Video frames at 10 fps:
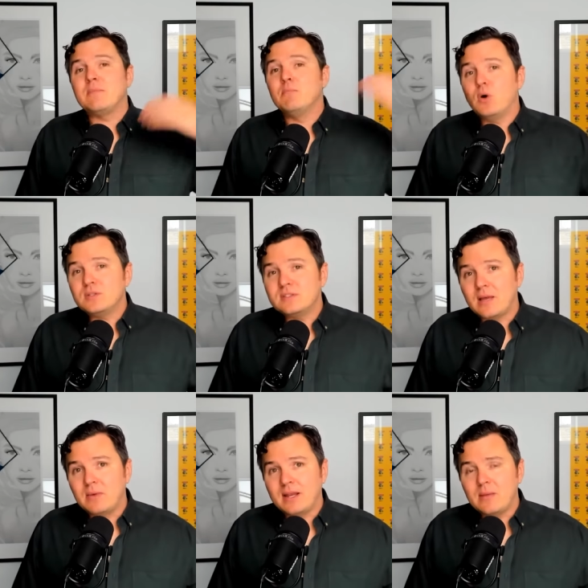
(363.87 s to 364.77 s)
most of
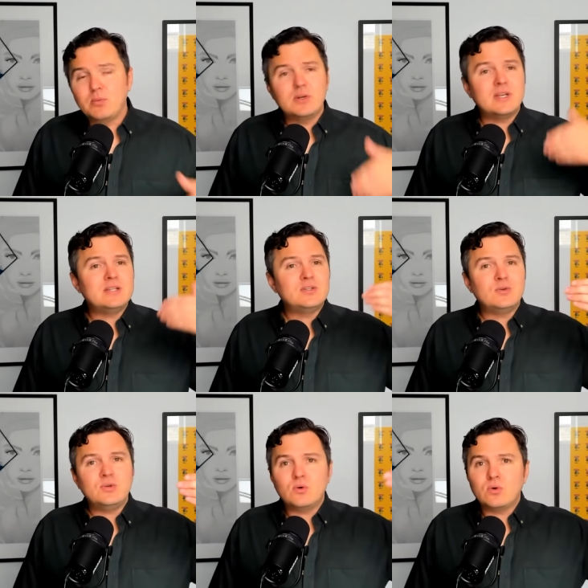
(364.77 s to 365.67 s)
that money and put it
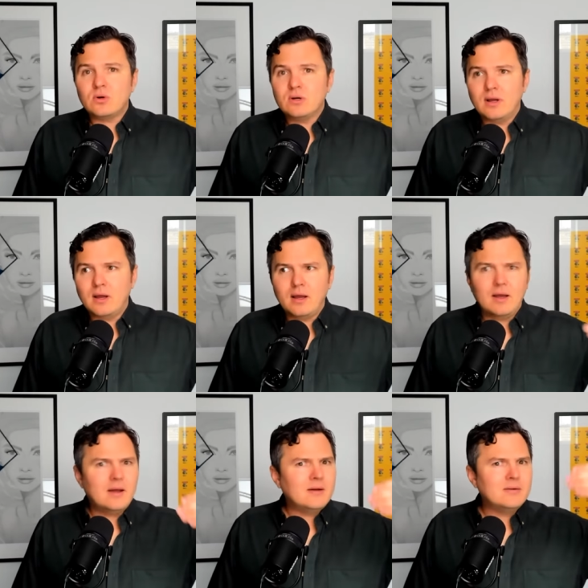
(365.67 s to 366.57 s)
into your,
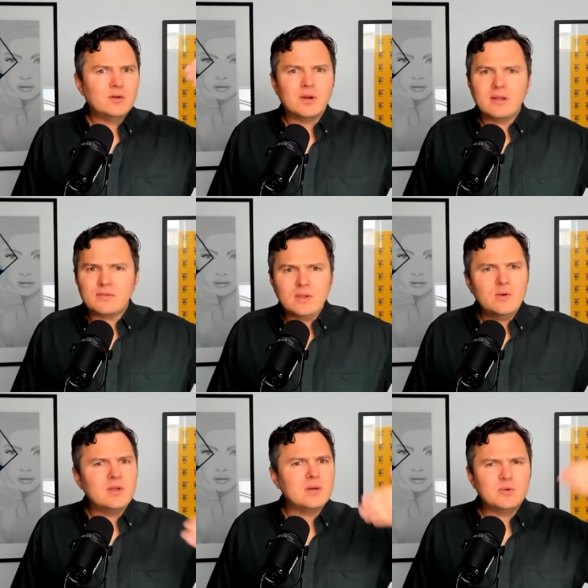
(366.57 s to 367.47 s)
uh, your
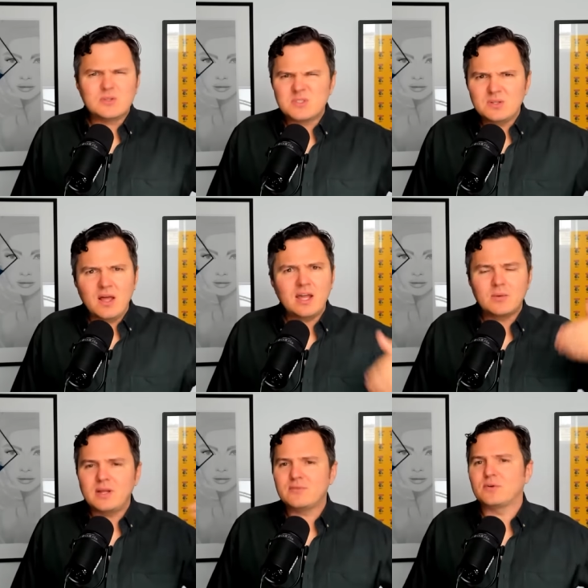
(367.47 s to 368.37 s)
Ethereum, your Solana,
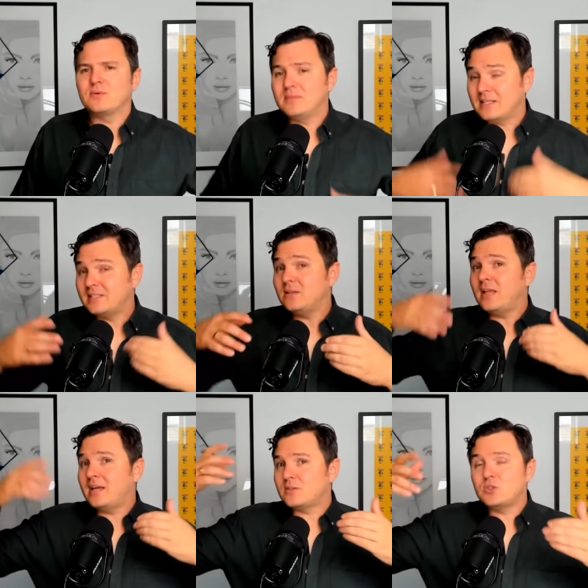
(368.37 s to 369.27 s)
whatever that still
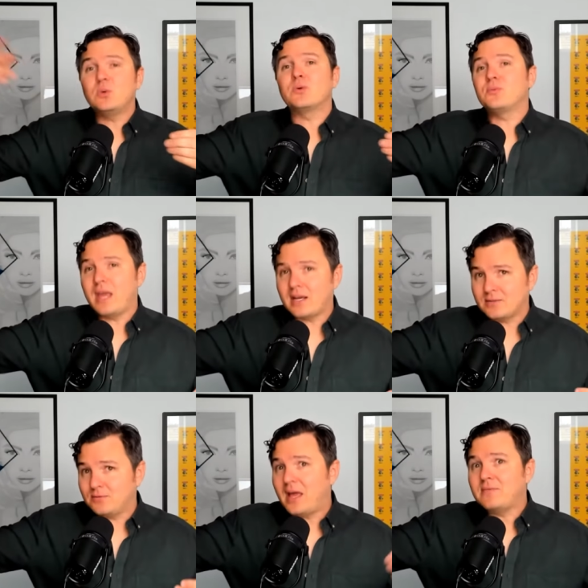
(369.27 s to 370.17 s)
has a two or three X,
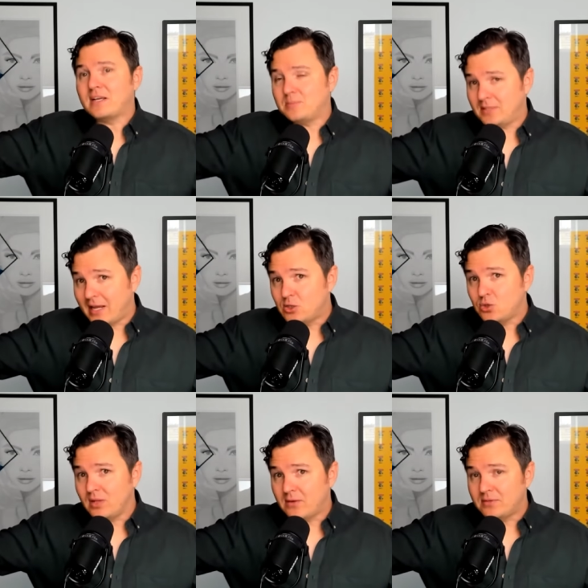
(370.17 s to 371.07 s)
five X
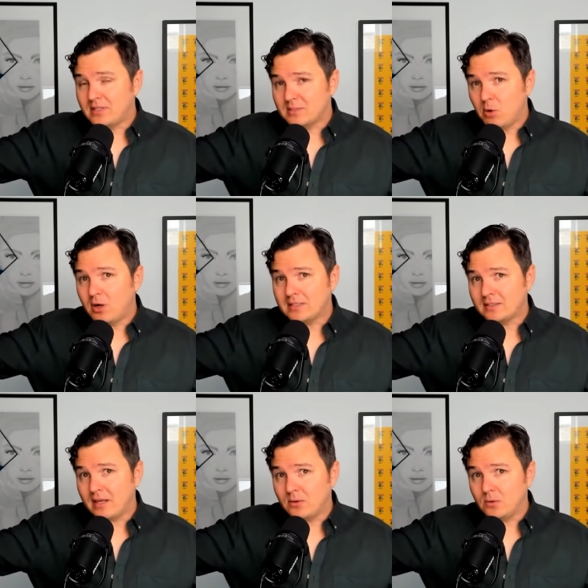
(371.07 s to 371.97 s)
potential left in this market
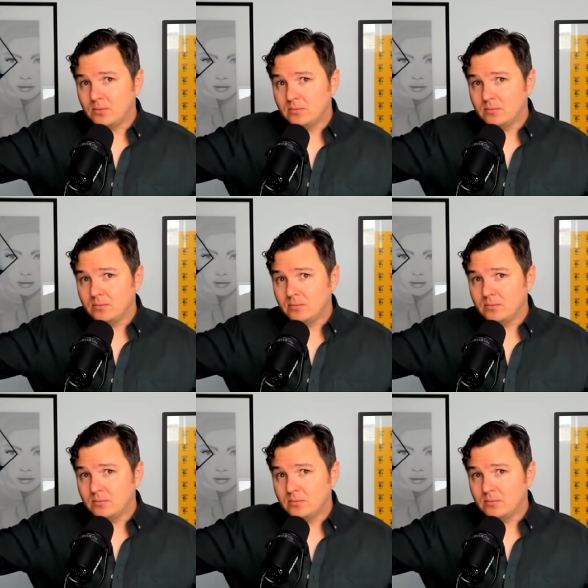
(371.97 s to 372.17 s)
cycle.